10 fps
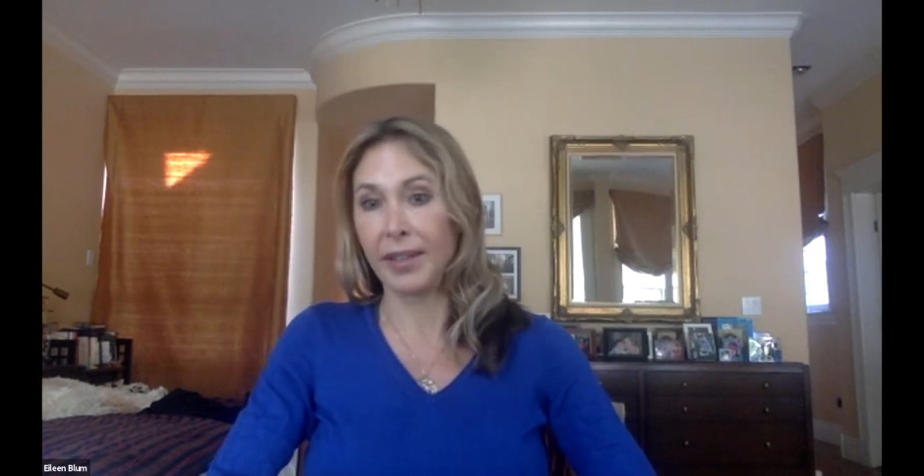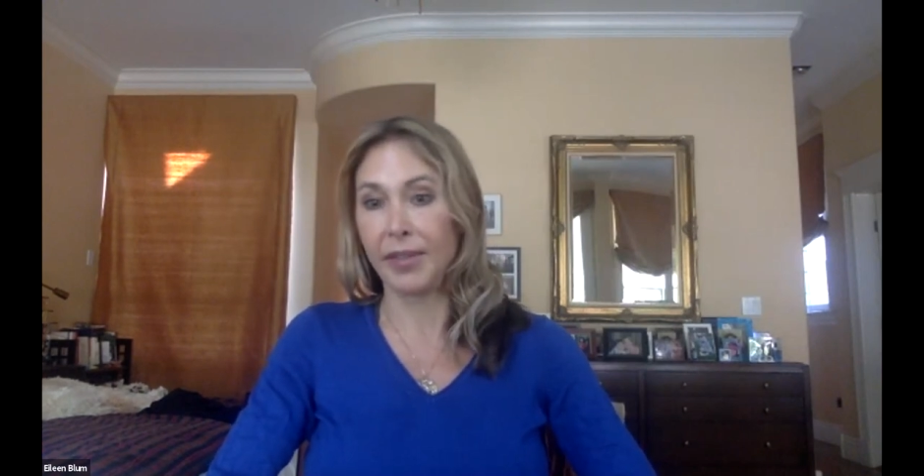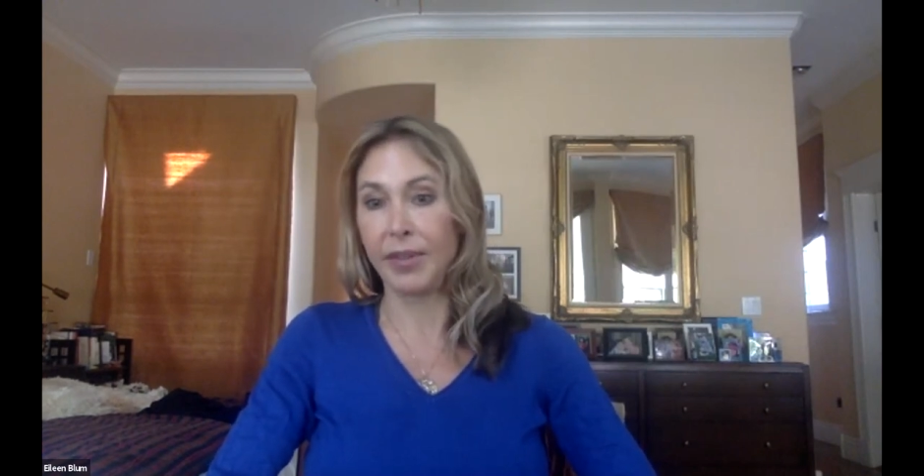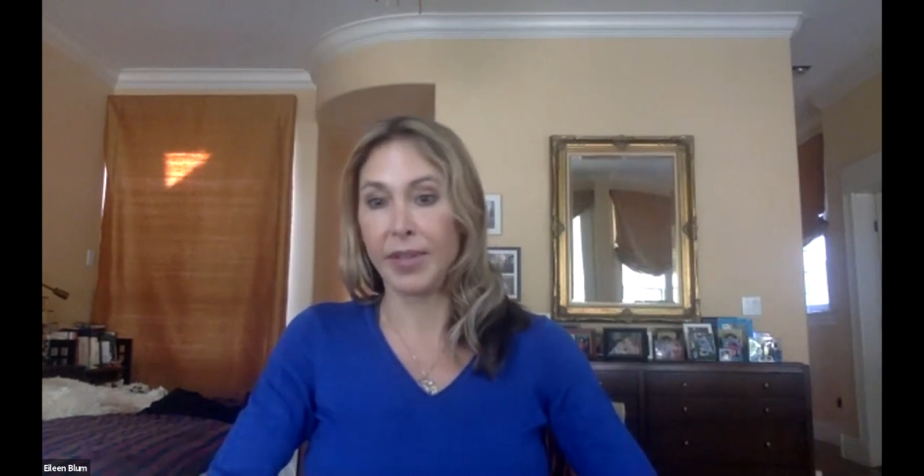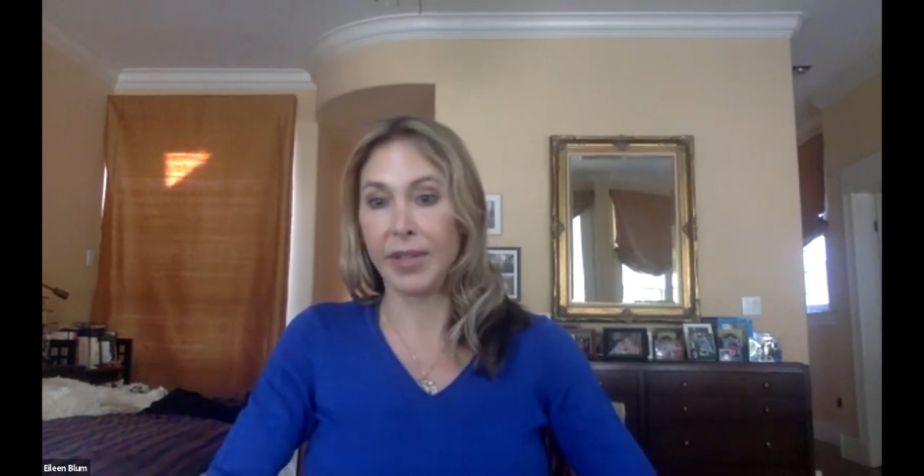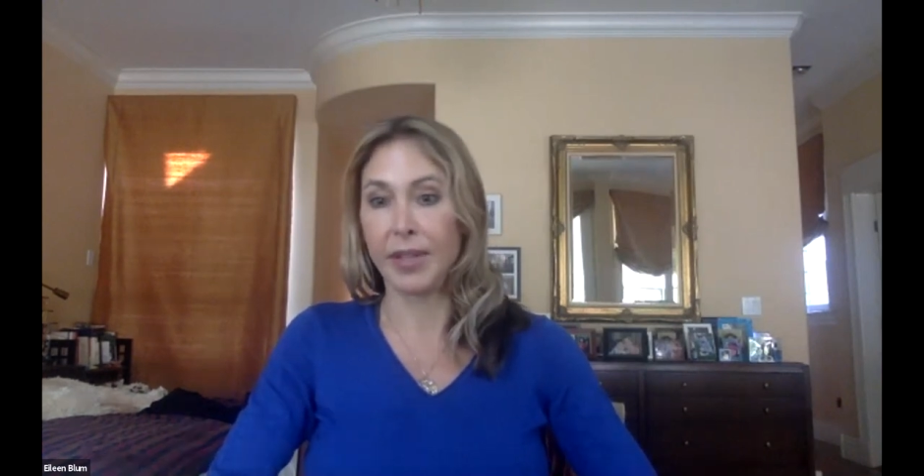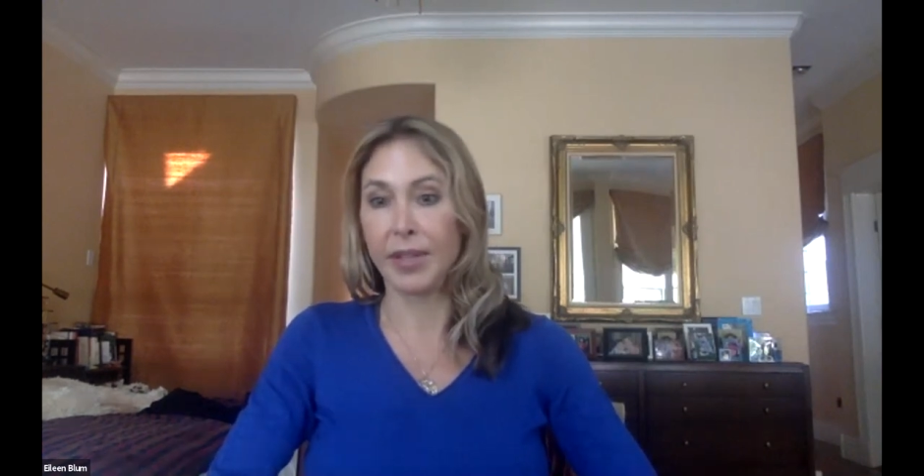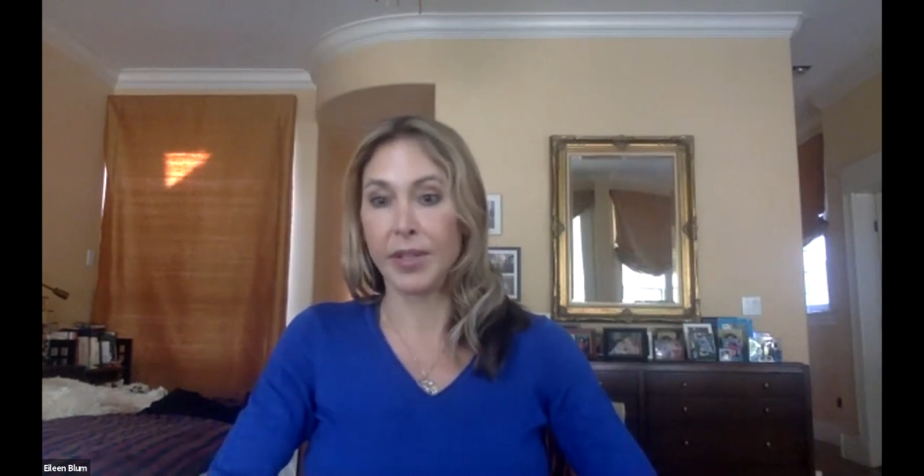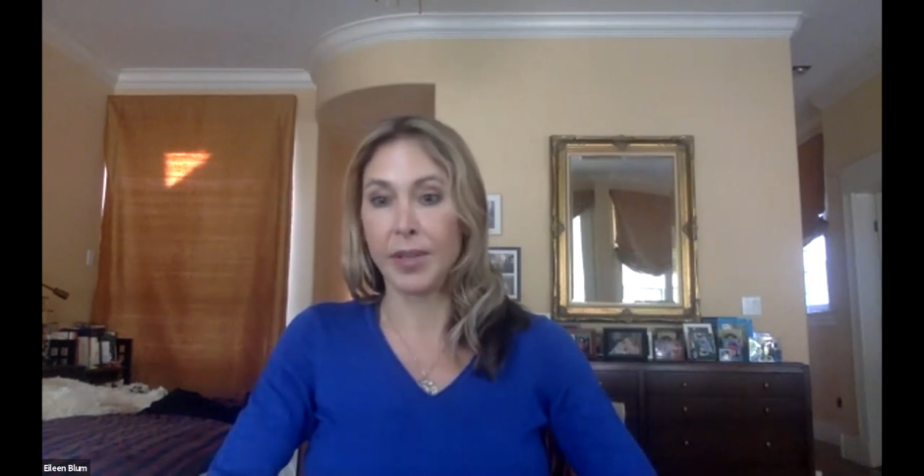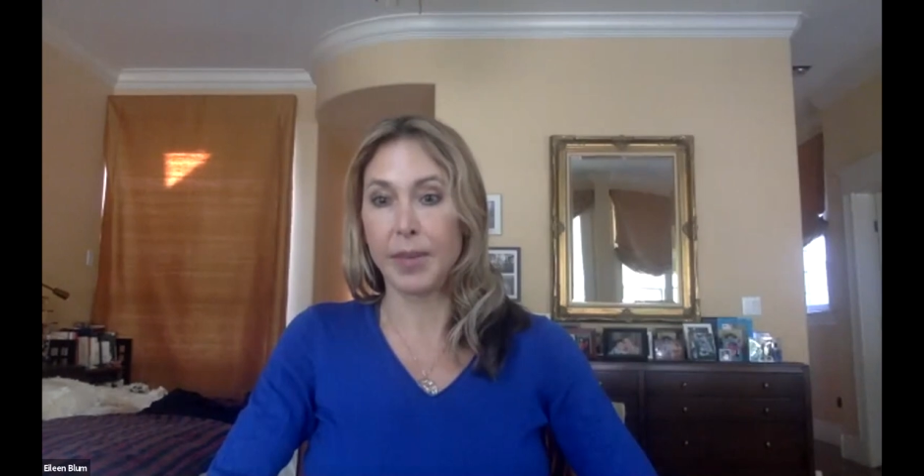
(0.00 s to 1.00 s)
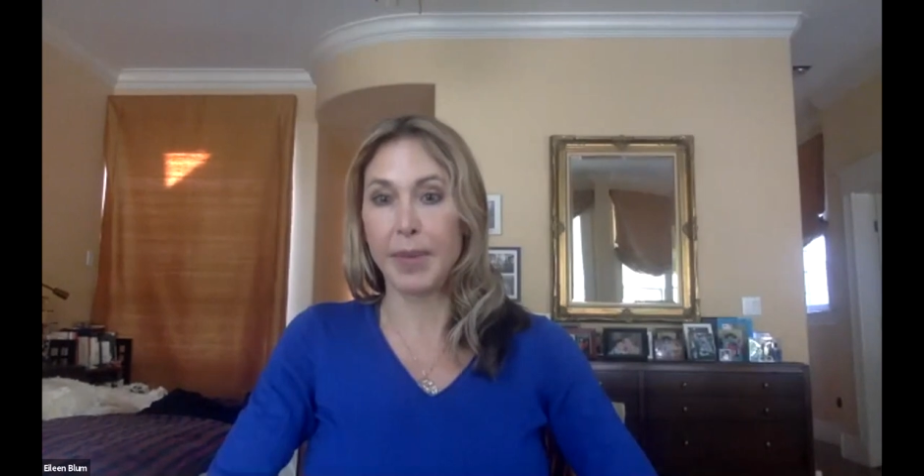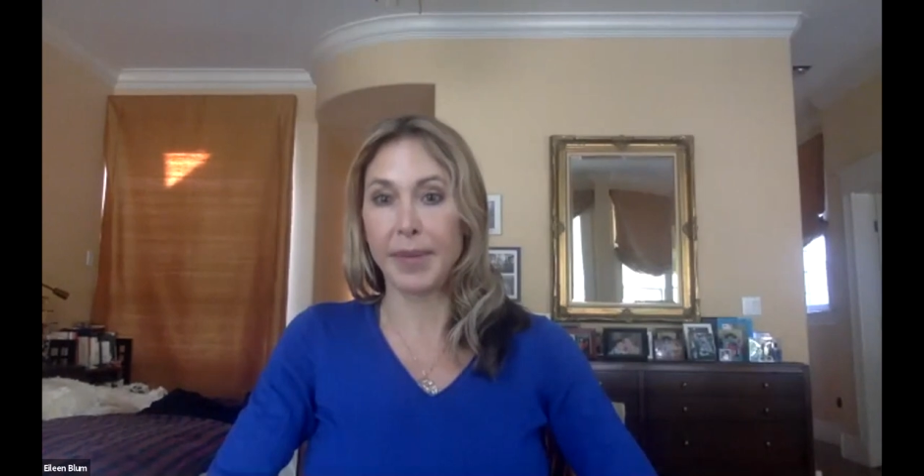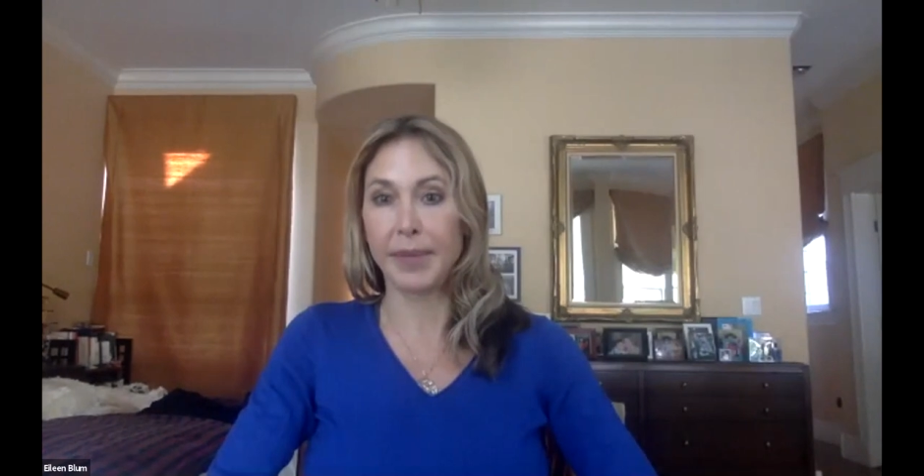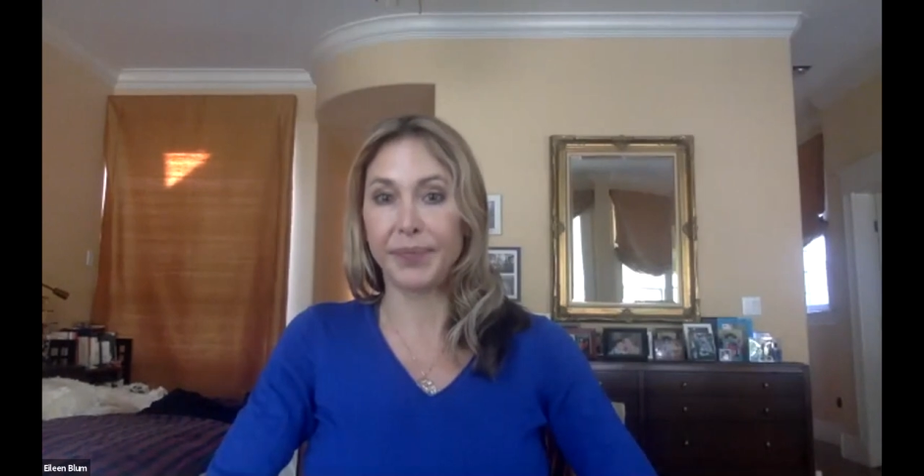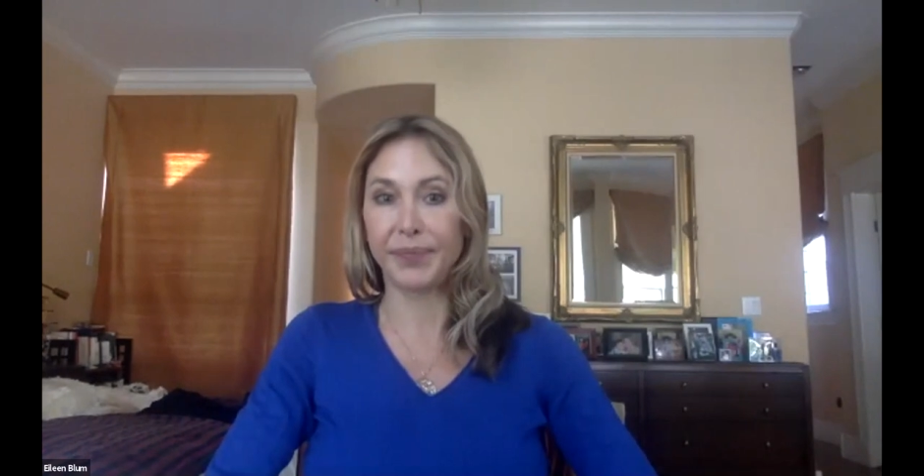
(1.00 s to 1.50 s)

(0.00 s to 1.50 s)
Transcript: if you send an art supplement.